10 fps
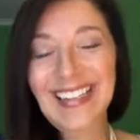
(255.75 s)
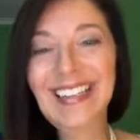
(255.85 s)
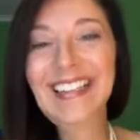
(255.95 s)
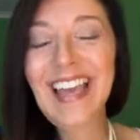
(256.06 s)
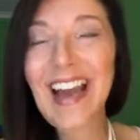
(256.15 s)

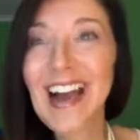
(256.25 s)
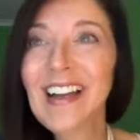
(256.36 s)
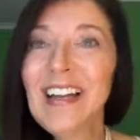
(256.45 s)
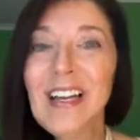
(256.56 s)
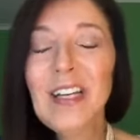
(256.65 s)
Yeah.
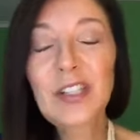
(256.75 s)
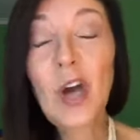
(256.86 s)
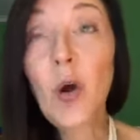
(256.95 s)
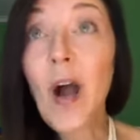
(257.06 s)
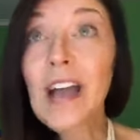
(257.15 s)

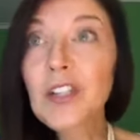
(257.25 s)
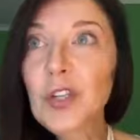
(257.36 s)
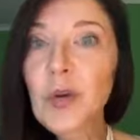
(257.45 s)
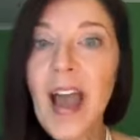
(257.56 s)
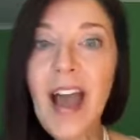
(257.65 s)
So I
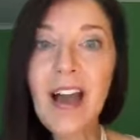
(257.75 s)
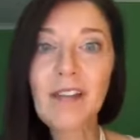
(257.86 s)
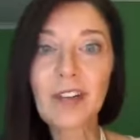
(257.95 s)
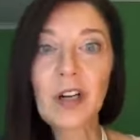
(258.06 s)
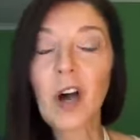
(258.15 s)
do
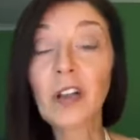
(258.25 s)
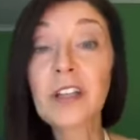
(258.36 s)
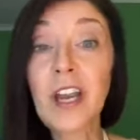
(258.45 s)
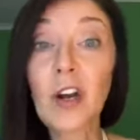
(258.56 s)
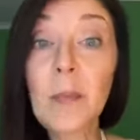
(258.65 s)
have a
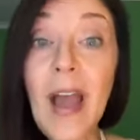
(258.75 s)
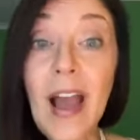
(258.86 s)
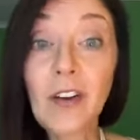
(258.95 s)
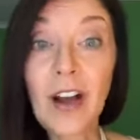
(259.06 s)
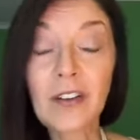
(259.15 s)
culinary
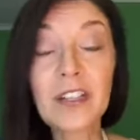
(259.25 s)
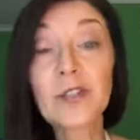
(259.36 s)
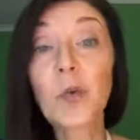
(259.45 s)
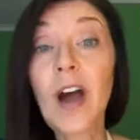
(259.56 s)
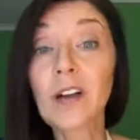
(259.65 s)
background
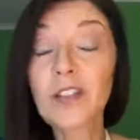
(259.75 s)
as well.